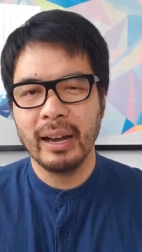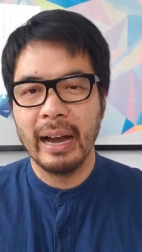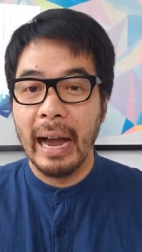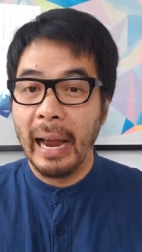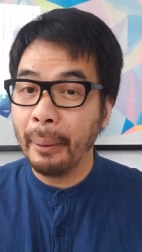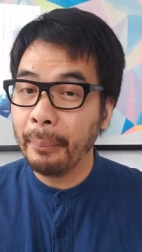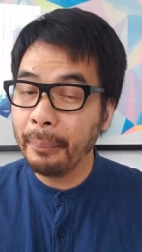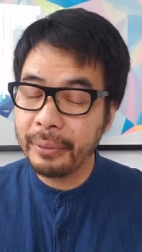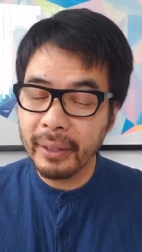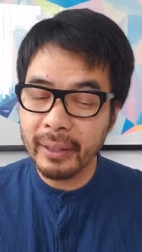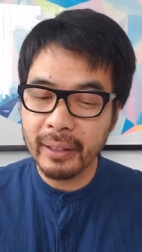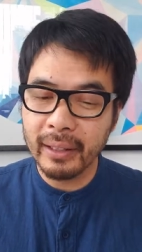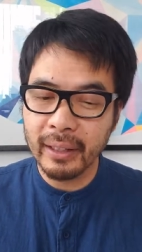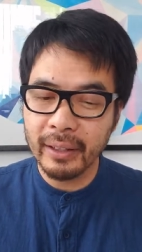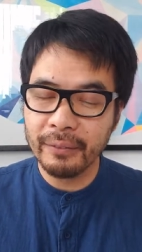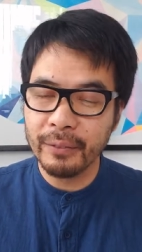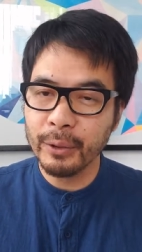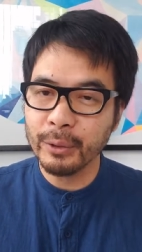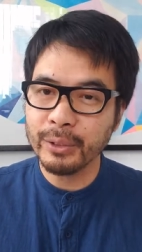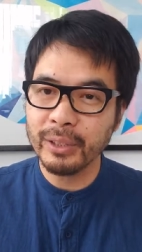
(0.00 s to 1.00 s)
I'm
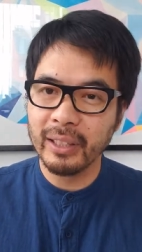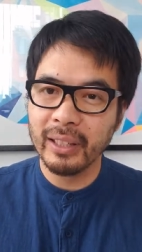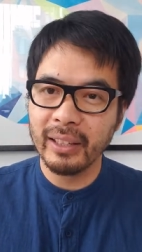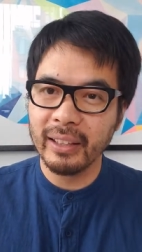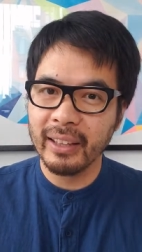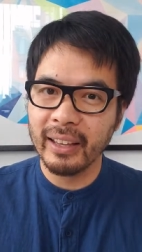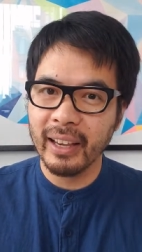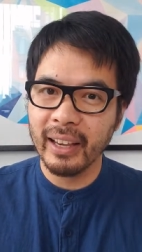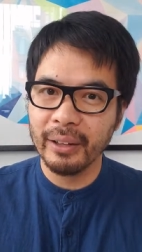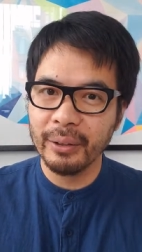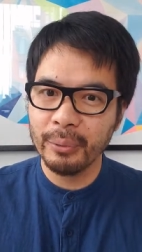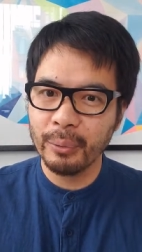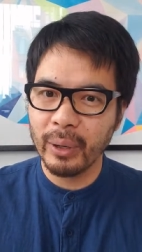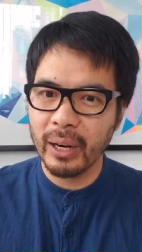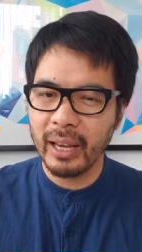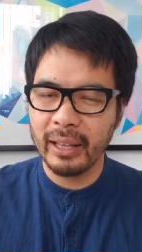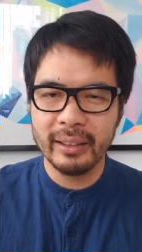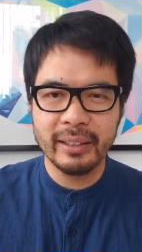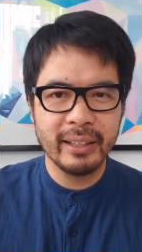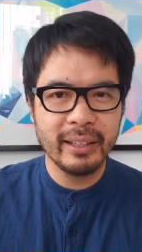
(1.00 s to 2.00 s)
thinking of using it again
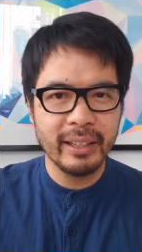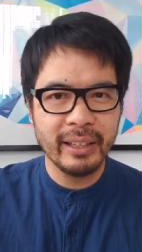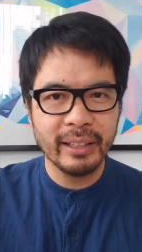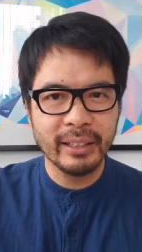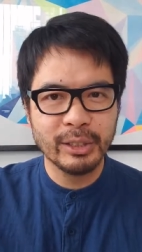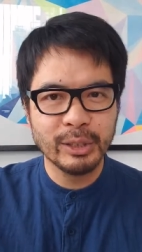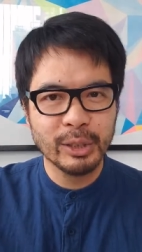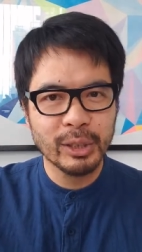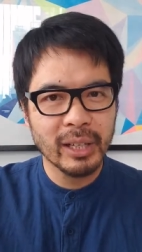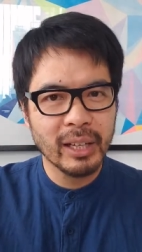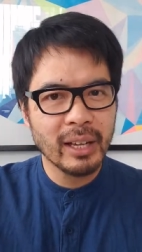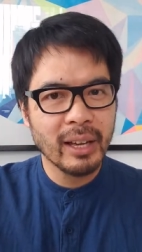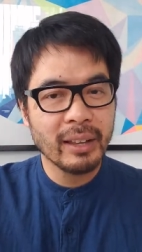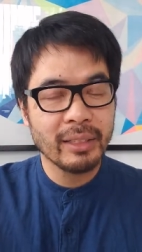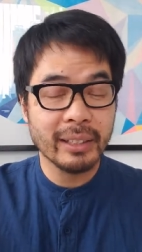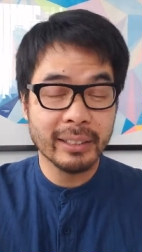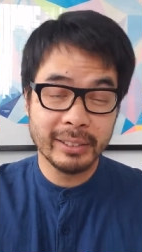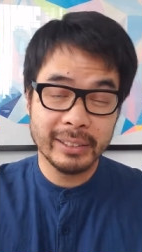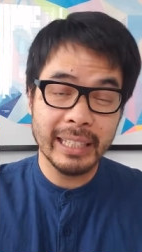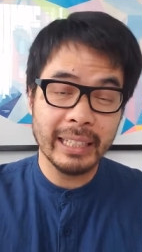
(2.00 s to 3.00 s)
when I teach
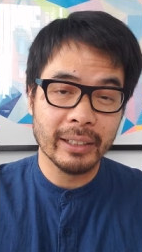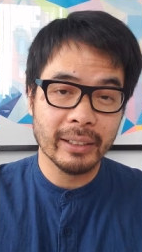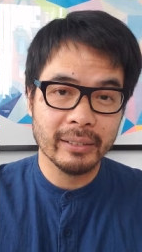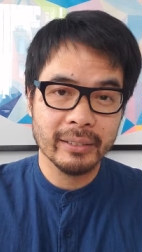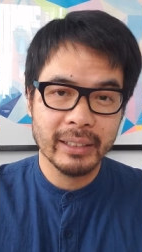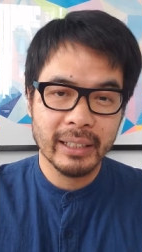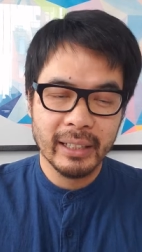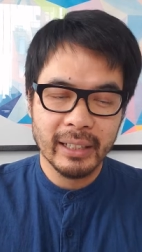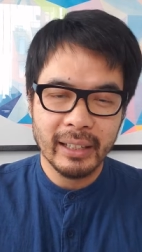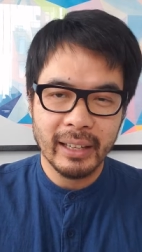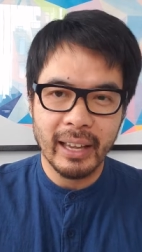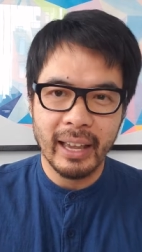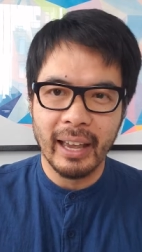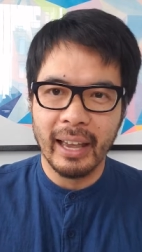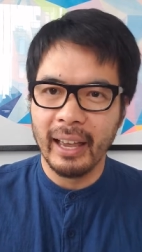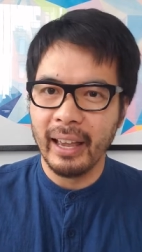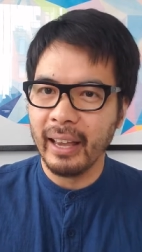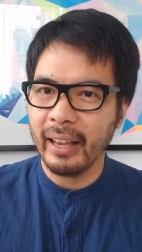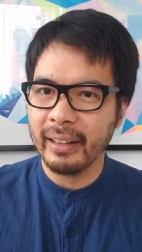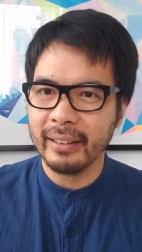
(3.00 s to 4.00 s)
the cell
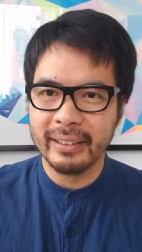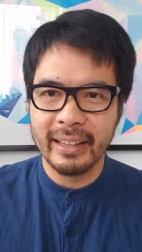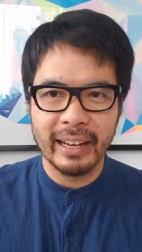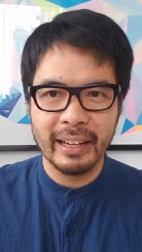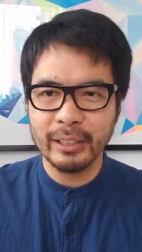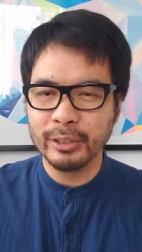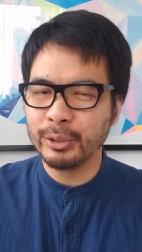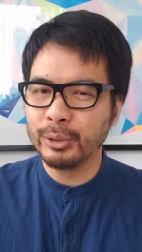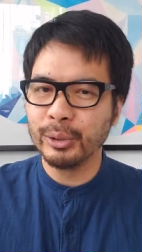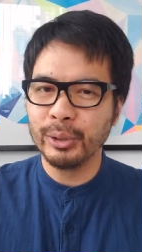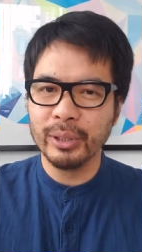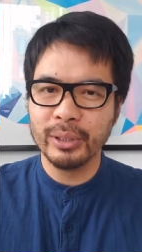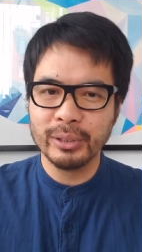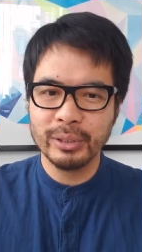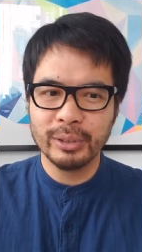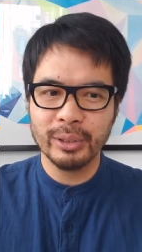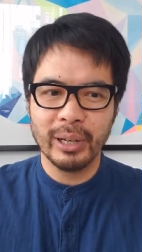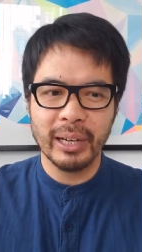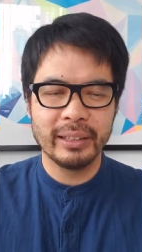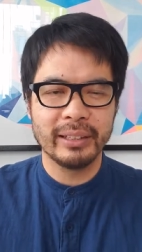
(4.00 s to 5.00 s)
and getting
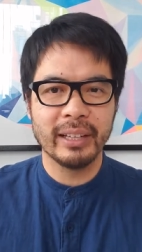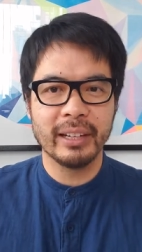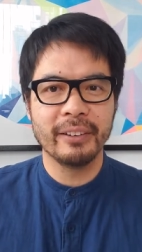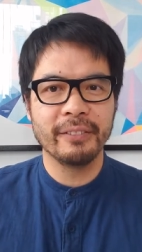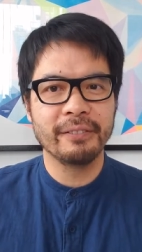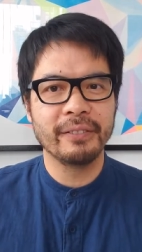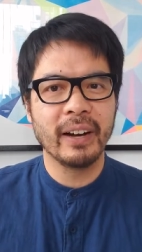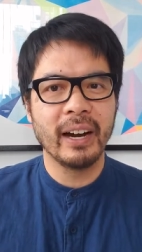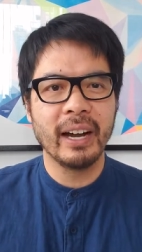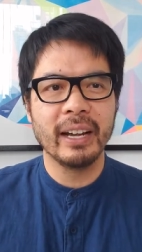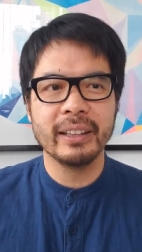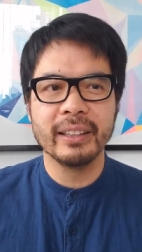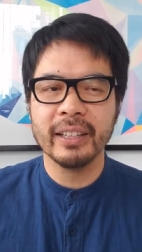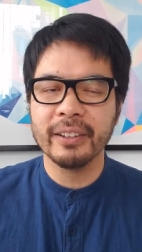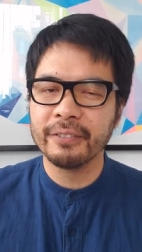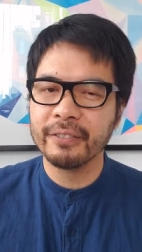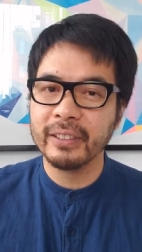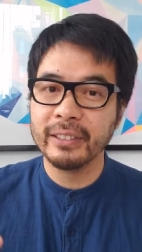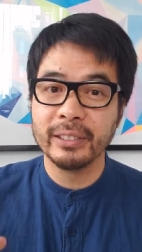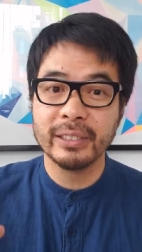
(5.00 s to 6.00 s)
students to identify
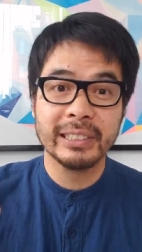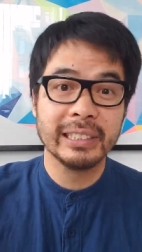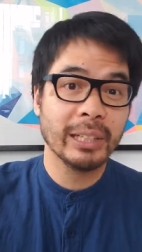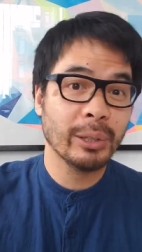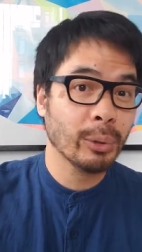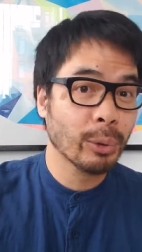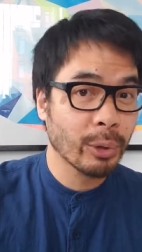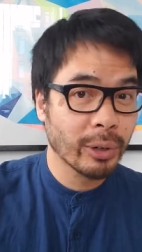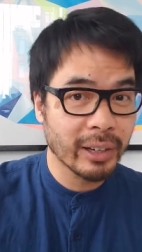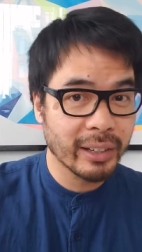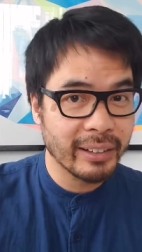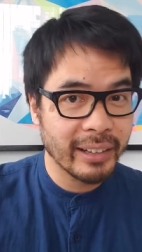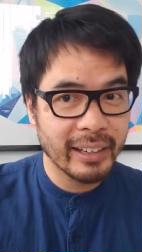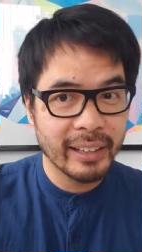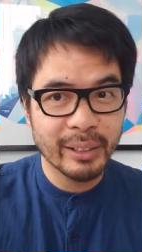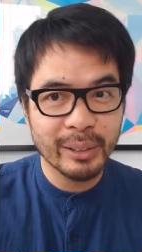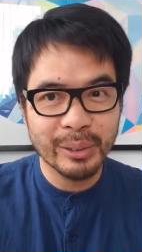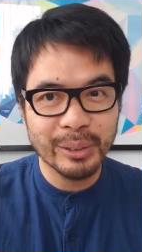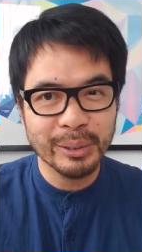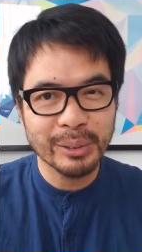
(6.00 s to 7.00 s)
different cell
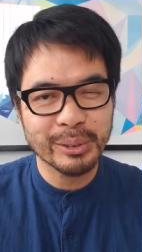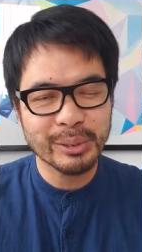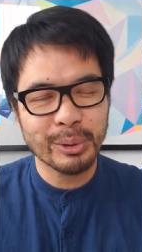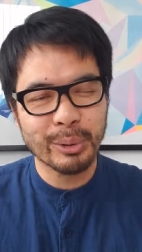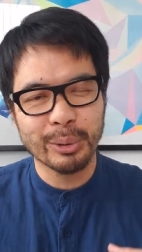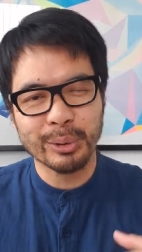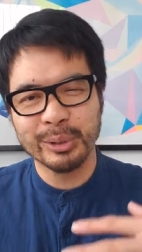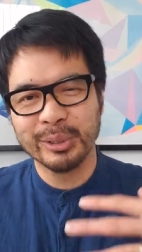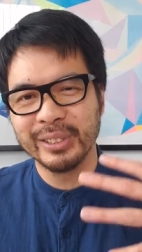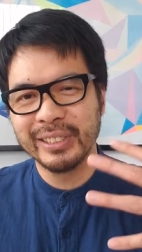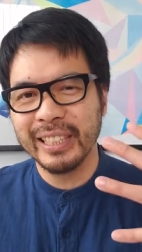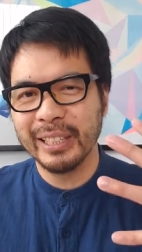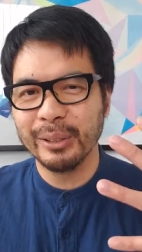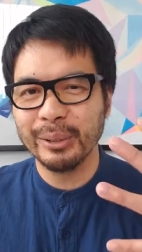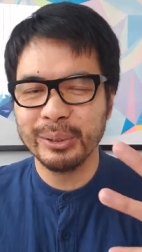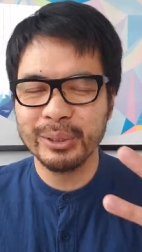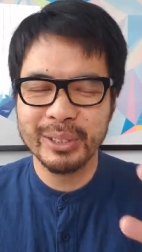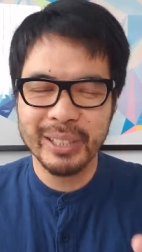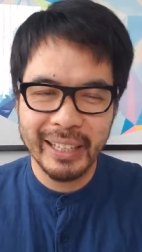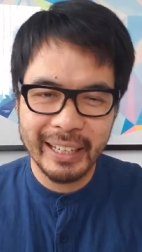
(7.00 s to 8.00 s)
organelles or
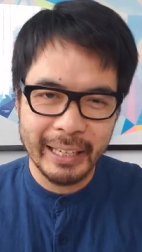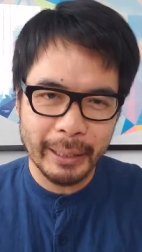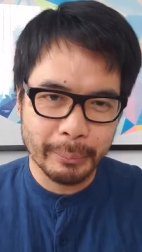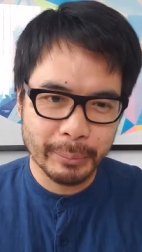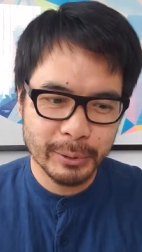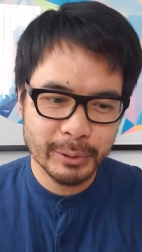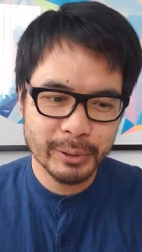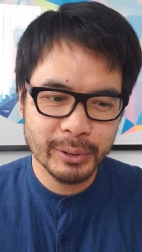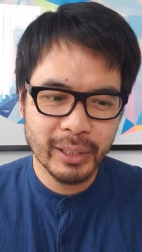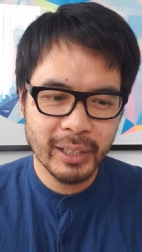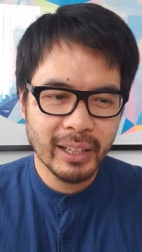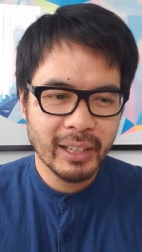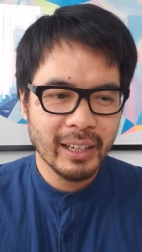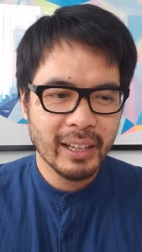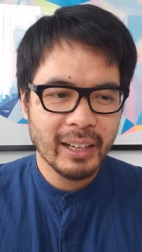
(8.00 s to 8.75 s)
cell types.